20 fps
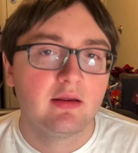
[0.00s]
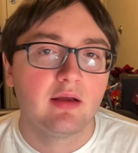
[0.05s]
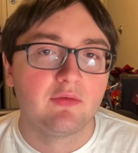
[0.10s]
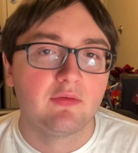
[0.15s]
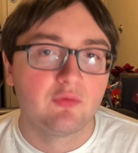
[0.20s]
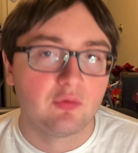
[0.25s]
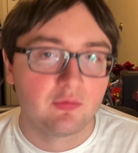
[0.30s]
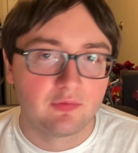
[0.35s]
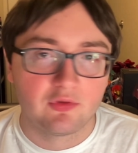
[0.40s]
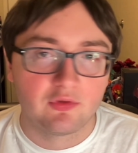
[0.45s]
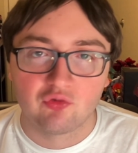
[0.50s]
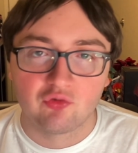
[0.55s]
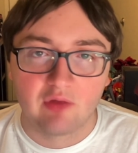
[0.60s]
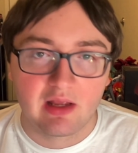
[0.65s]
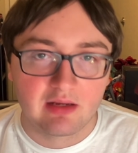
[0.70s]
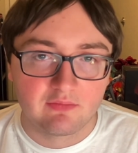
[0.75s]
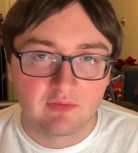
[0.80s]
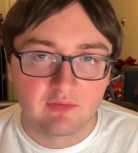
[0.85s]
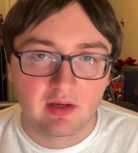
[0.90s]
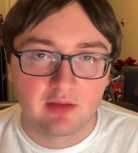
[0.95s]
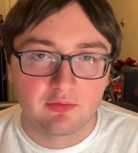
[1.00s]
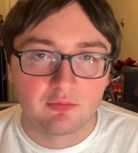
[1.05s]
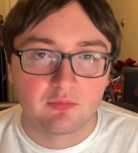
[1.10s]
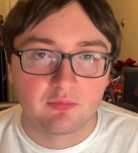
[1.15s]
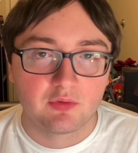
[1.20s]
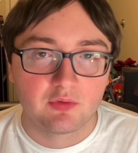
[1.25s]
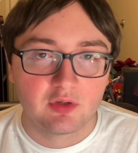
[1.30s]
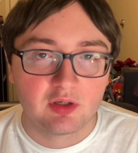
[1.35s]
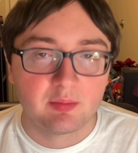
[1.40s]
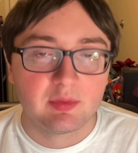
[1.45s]
Of course, the drag visor
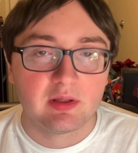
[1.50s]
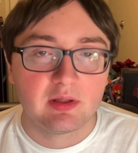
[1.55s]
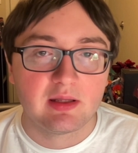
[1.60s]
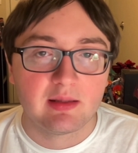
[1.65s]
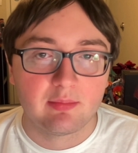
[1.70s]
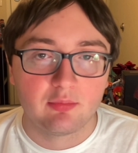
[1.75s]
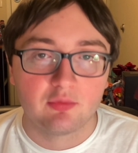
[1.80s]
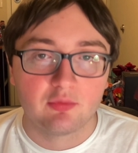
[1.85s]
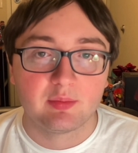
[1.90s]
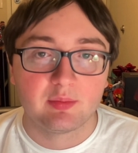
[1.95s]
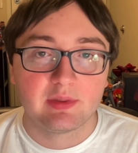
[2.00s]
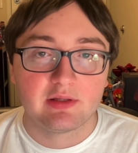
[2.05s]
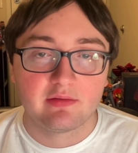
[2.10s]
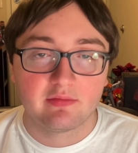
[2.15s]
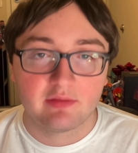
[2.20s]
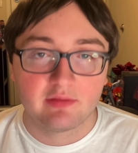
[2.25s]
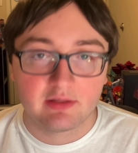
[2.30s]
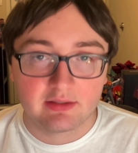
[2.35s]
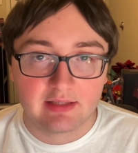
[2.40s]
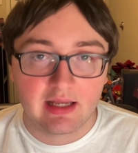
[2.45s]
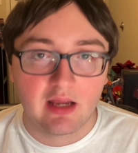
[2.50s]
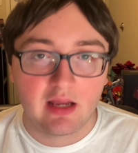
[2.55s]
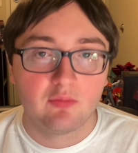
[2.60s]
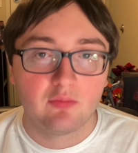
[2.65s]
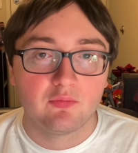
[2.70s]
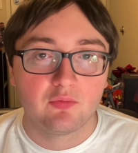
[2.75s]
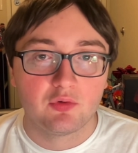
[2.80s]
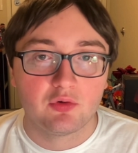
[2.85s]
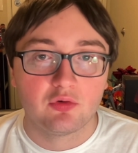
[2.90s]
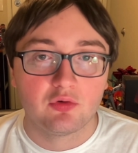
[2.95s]
is going to be able to be slid
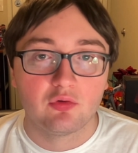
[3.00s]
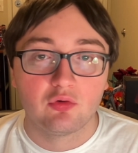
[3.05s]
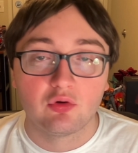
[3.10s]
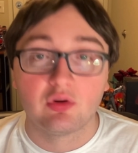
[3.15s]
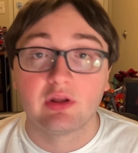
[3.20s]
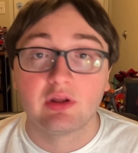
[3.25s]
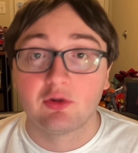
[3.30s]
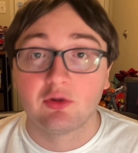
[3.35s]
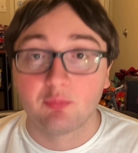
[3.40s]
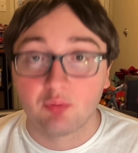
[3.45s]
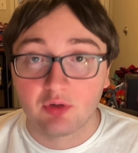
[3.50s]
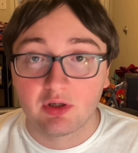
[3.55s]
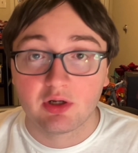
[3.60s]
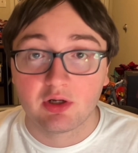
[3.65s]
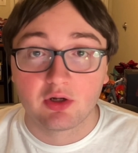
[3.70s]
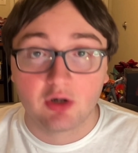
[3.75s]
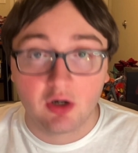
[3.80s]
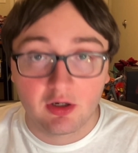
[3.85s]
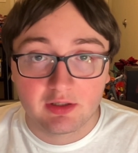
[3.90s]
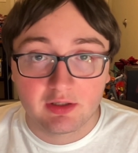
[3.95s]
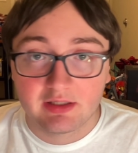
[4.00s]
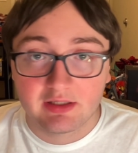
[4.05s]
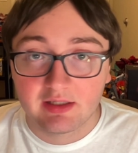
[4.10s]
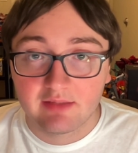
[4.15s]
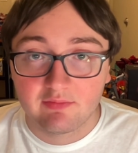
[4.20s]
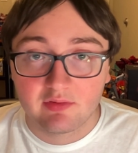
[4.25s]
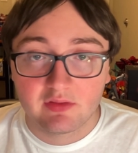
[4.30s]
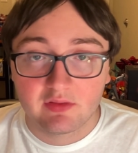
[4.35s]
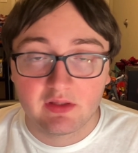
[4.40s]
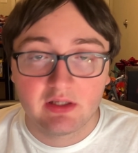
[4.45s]
down for you to look like you're putting a card in and
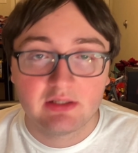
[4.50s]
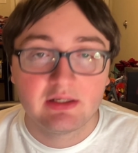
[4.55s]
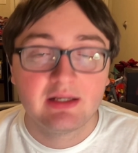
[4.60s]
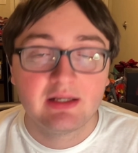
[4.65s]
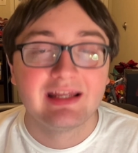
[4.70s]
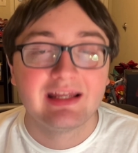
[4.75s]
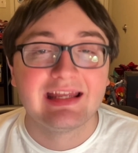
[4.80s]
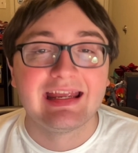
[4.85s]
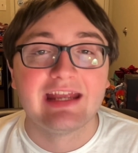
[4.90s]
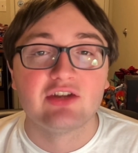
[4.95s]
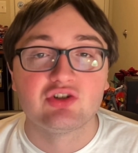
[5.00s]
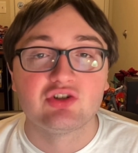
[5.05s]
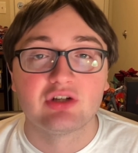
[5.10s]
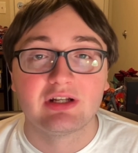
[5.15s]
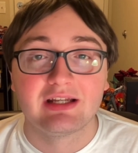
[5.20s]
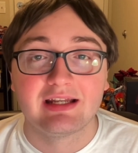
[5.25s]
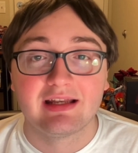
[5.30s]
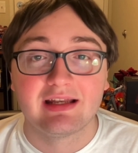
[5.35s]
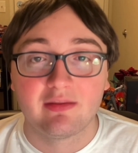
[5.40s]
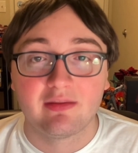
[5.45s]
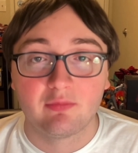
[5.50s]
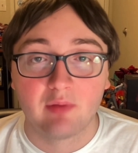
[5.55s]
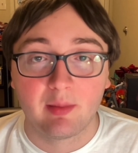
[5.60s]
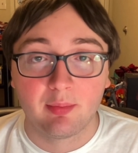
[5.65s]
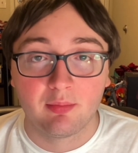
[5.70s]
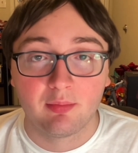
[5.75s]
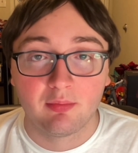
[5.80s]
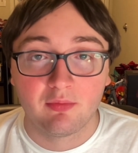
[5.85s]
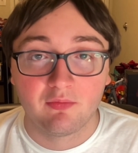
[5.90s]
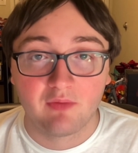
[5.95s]
everything, and you're going to get a
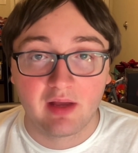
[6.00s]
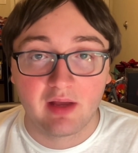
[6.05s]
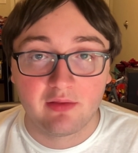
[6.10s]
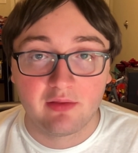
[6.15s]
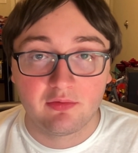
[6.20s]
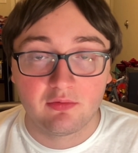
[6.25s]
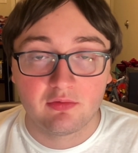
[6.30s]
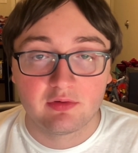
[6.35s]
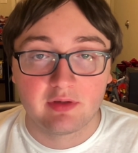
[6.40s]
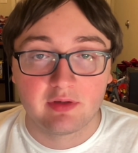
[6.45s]
swappable visor